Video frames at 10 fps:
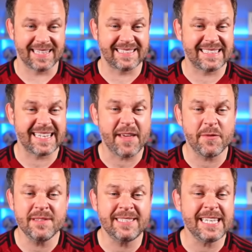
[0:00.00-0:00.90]

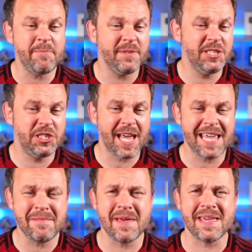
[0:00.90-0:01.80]
70.
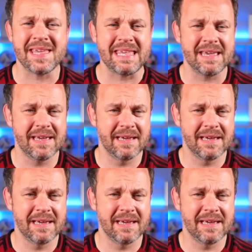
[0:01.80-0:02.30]
Jamie.